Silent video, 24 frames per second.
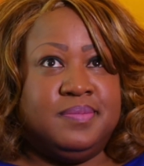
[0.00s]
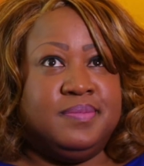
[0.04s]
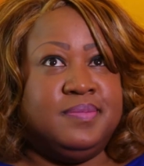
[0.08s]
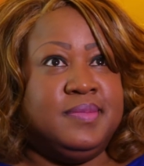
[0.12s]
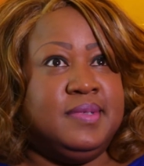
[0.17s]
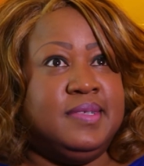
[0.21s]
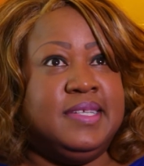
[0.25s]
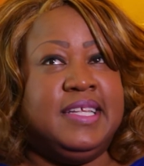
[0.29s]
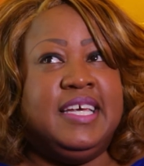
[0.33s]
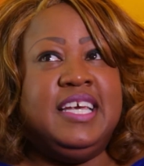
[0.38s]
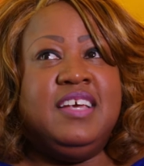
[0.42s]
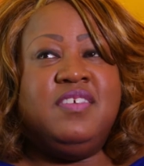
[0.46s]

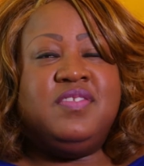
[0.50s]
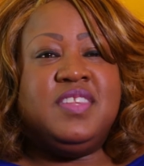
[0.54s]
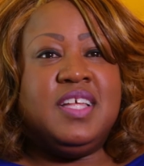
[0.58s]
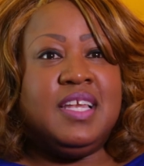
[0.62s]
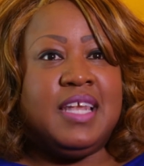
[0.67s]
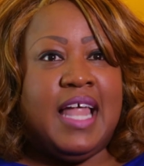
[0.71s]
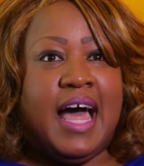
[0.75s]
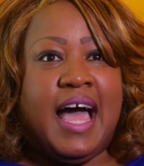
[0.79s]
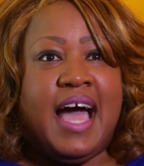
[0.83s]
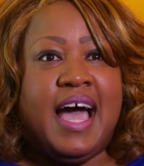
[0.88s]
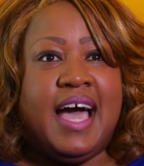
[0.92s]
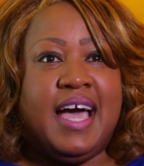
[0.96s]
leave the
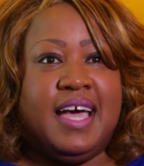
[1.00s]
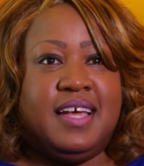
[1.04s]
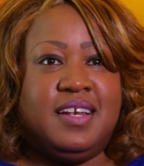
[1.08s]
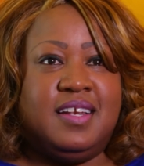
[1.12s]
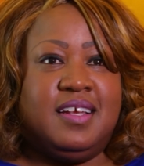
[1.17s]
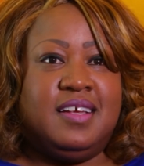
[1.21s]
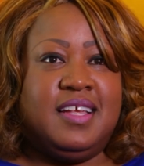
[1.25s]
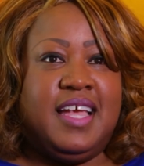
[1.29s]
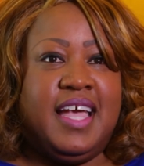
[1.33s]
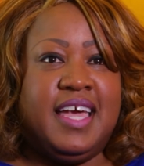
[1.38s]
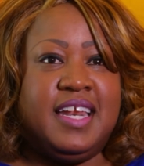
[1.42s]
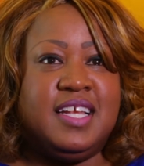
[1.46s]

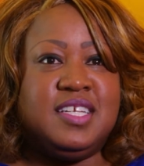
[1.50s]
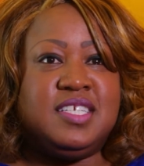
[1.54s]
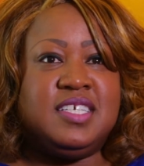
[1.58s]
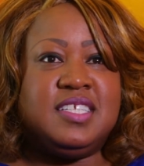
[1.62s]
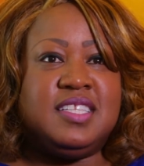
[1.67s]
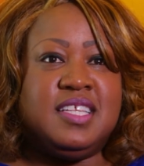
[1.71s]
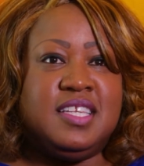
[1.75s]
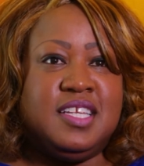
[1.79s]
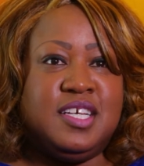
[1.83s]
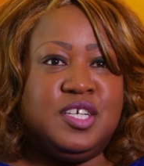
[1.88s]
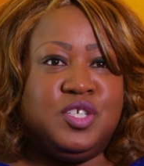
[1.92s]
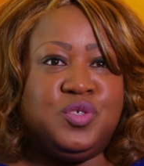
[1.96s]
line, headed to
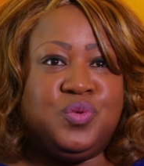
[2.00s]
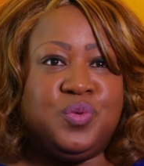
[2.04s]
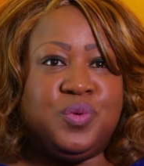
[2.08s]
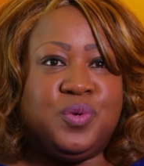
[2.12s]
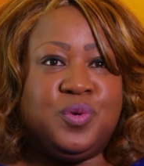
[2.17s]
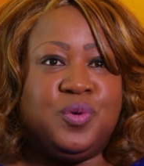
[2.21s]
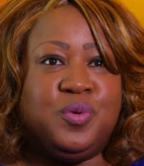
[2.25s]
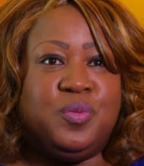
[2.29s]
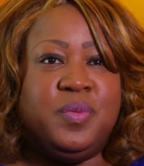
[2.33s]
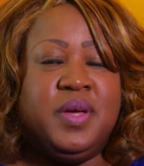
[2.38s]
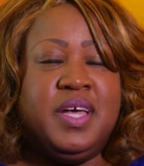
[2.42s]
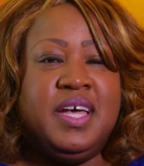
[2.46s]
the
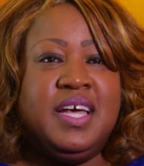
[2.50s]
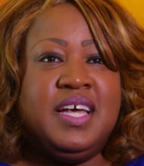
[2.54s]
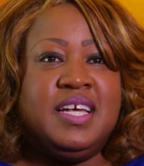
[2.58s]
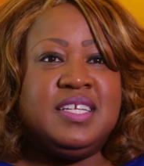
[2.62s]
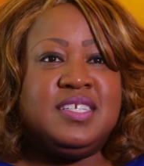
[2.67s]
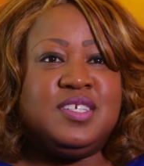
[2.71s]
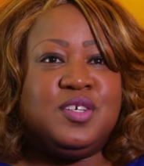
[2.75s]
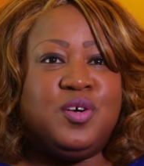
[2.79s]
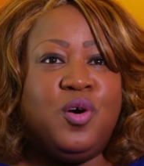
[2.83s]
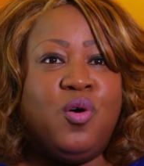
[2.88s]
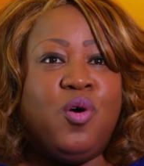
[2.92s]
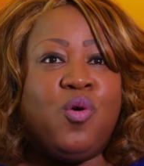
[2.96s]
lunchroom
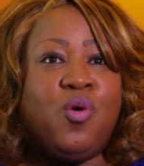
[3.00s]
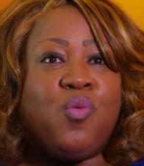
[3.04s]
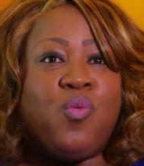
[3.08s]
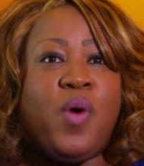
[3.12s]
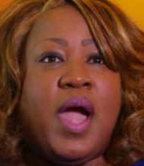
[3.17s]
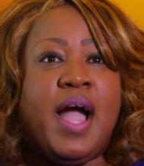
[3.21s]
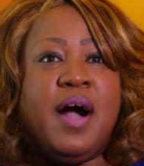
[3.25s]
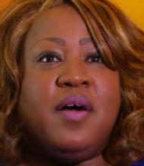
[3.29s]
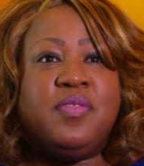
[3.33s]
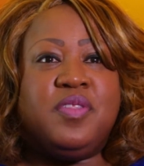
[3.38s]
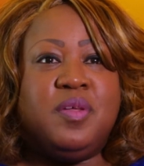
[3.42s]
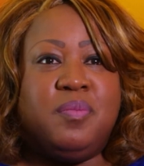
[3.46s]
to go
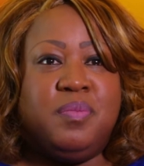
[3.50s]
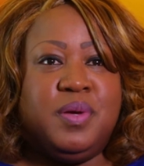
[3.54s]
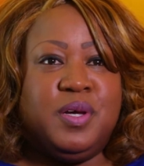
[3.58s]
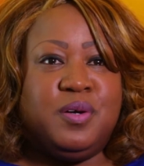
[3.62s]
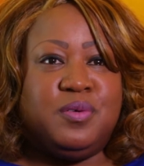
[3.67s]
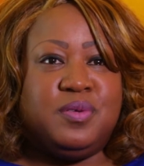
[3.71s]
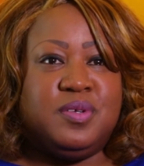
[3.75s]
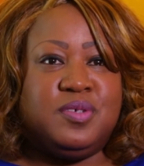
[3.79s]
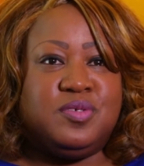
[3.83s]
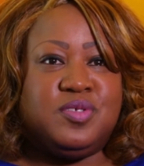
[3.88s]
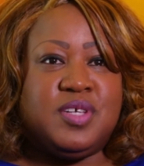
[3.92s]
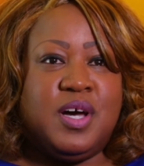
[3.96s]
around the
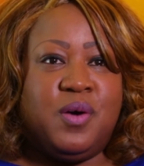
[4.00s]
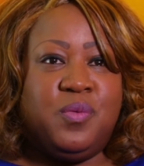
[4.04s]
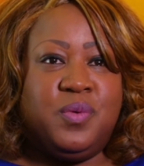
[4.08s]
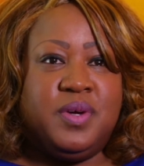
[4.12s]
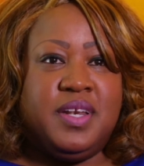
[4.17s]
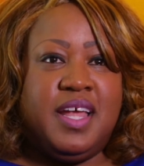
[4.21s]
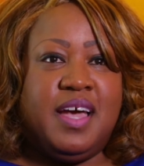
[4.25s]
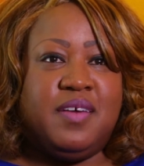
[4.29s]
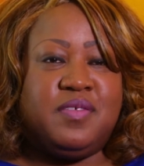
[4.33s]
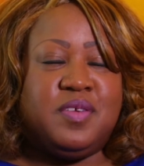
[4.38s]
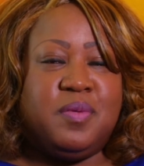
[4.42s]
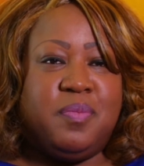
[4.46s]
building so I
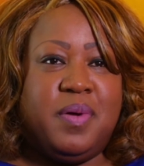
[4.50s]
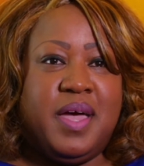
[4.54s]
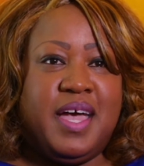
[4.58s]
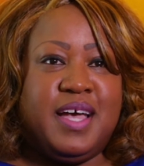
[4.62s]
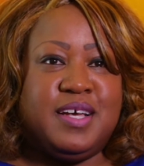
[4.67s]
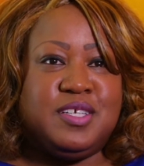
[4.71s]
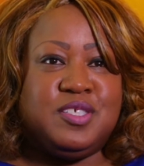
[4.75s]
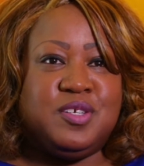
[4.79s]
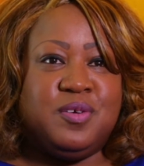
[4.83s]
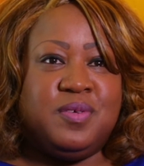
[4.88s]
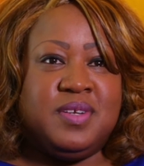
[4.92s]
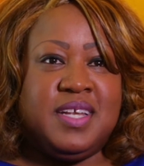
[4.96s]
wouldn't have to
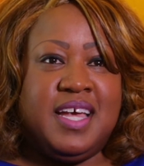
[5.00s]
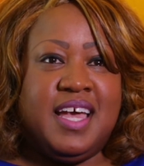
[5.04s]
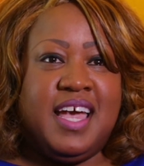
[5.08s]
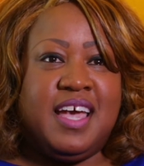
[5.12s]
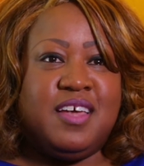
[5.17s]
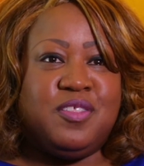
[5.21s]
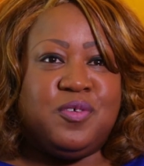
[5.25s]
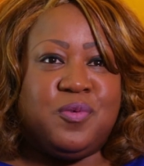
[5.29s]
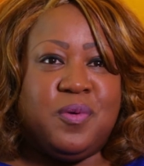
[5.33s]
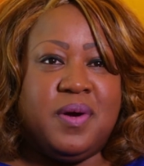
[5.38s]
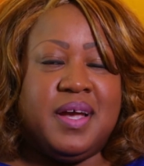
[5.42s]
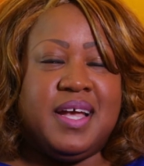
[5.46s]
pass her in that
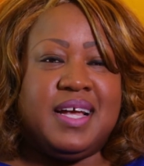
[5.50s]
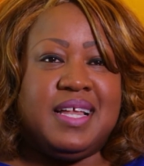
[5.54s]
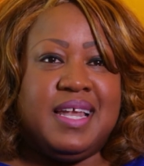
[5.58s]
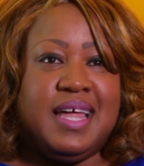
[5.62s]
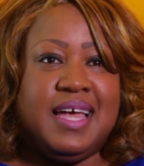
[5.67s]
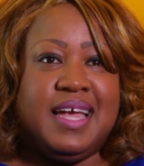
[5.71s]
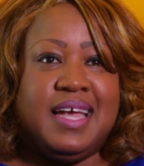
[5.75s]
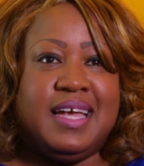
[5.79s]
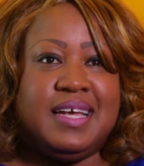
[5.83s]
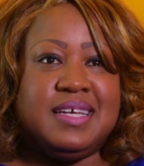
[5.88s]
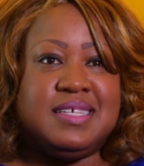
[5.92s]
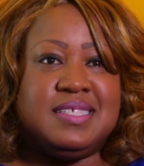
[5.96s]
eighth grade
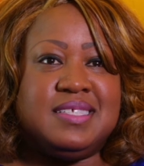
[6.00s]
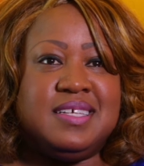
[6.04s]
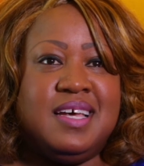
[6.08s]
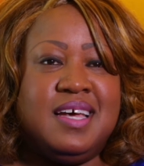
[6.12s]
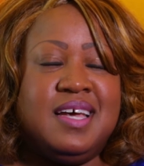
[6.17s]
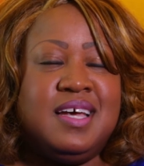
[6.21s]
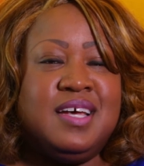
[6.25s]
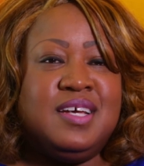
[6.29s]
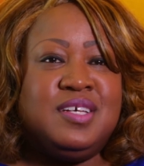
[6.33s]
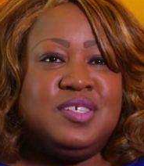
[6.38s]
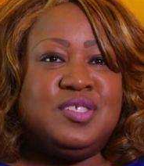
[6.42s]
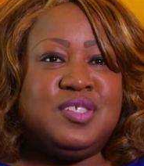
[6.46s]
class.
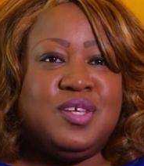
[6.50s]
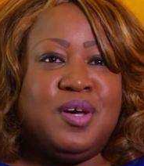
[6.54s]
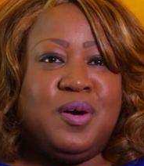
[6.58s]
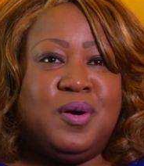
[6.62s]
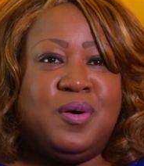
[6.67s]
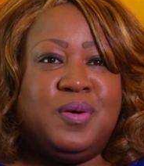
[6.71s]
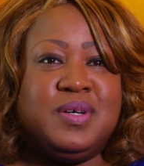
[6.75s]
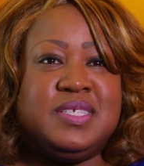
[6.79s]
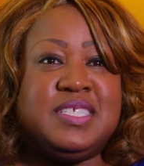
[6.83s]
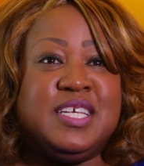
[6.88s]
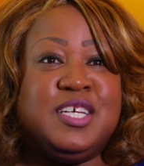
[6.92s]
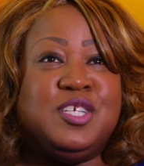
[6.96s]

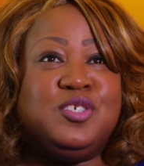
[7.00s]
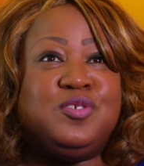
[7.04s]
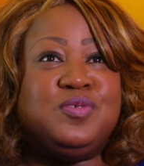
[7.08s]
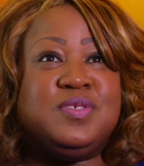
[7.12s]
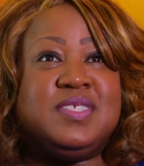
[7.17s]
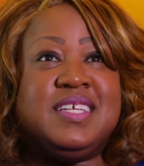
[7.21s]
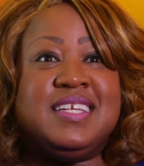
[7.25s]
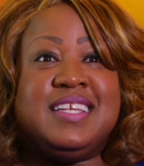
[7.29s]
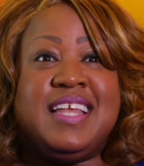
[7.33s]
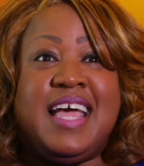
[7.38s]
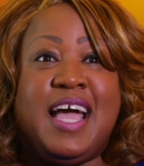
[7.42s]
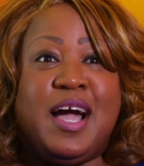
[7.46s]
So it's
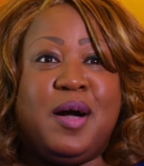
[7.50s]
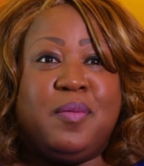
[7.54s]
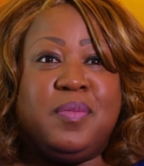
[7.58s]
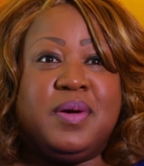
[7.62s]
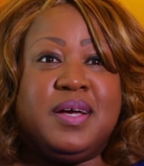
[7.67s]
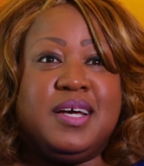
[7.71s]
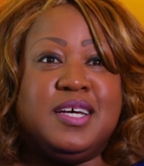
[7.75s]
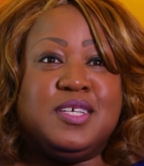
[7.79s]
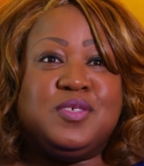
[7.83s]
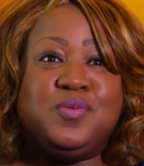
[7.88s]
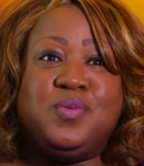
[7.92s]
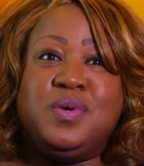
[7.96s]
interesting now
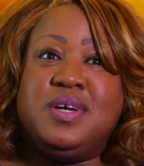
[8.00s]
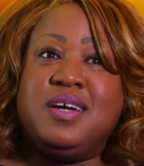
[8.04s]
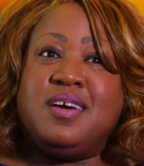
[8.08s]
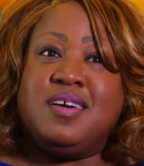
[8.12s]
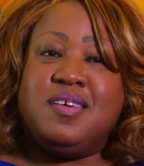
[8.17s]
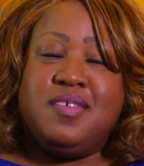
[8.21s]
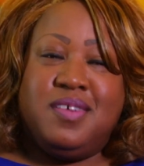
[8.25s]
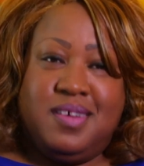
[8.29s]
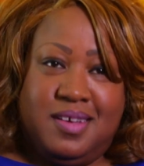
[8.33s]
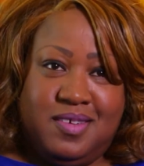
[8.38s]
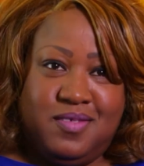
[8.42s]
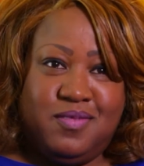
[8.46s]
because we
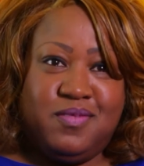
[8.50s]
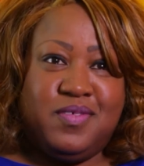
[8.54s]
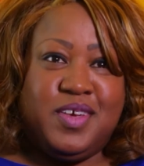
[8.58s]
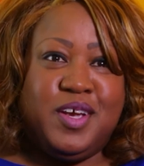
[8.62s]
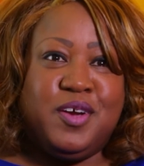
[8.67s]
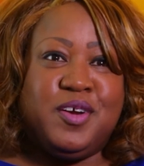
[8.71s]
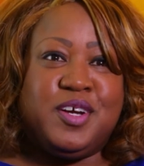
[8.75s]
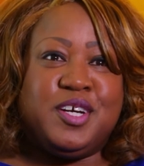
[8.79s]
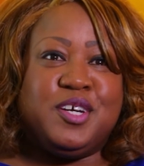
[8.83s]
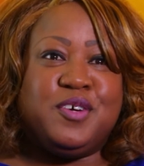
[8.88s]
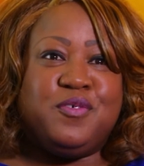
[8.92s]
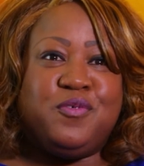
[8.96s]
are
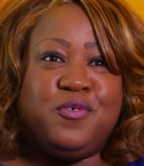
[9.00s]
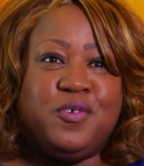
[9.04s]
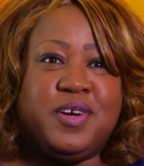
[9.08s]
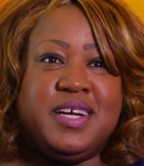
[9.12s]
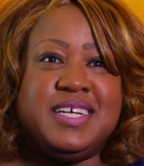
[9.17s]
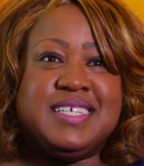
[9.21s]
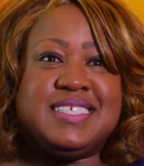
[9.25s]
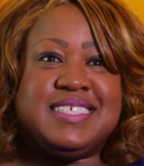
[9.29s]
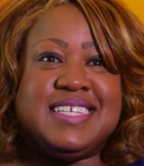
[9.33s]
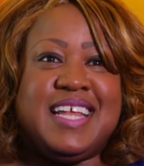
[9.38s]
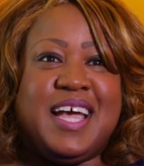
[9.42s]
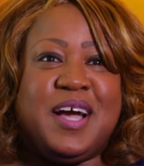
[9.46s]
very good
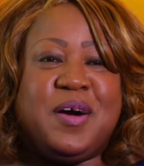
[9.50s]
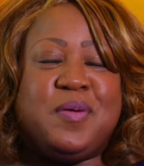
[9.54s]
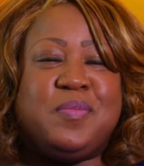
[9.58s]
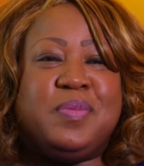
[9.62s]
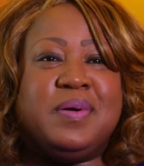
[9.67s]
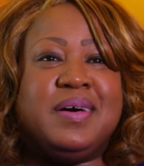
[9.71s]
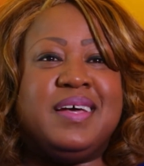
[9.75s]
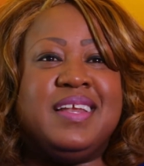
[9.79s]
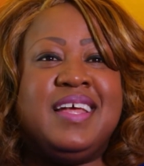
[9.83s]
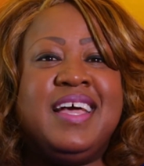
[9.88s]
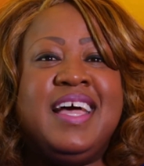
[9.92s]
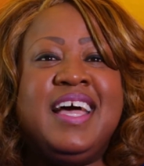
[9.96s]
friends now,
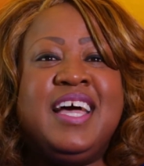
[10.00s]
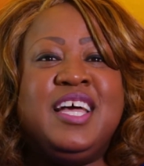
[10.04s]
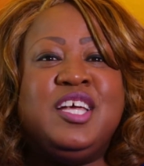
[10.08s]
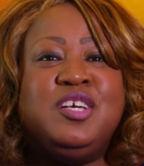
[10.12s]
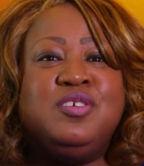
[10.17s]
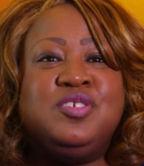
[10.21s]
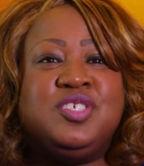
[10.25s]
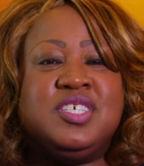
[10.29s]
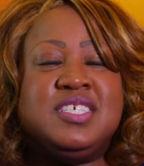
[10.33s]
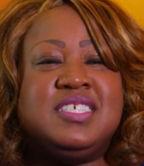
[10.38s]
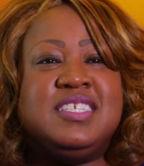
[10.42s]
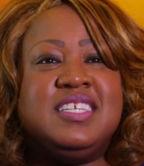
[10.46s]
but you
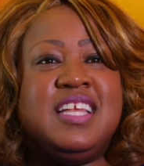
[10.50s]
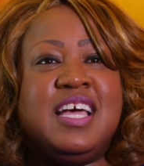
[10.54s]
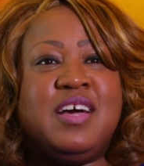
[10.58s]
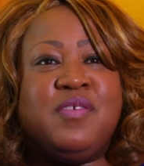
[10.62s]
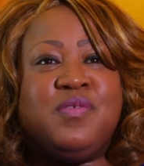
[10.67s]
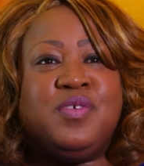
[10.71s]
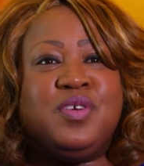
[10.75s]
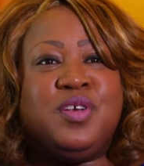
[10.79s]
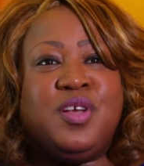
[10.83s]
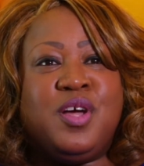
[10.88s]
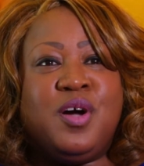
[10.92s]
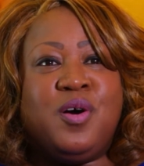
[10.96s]
just
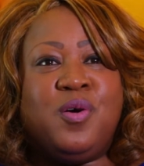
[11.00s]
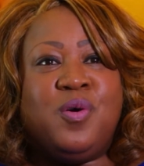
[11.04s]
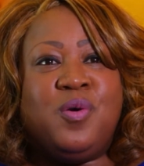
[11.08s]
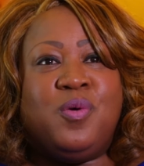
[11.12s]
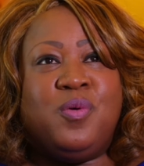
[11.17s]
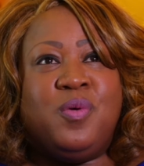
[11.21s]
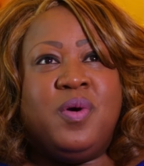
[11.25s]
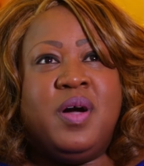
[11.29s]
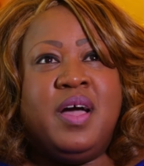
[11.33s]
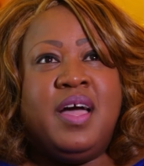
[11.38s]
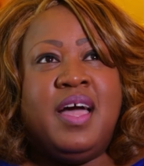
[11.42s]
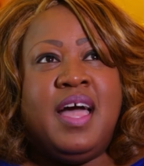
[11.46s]
never
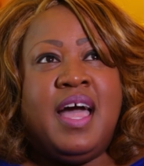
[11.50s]
know